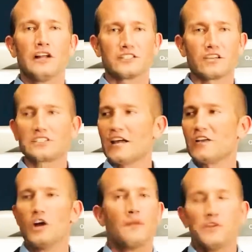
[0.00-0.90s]
Because I'll tell
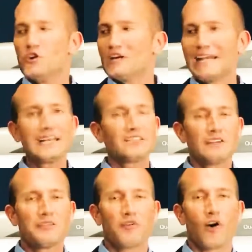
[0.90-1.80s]
you, you can
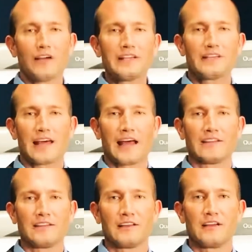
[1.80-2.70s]
easily fall into that.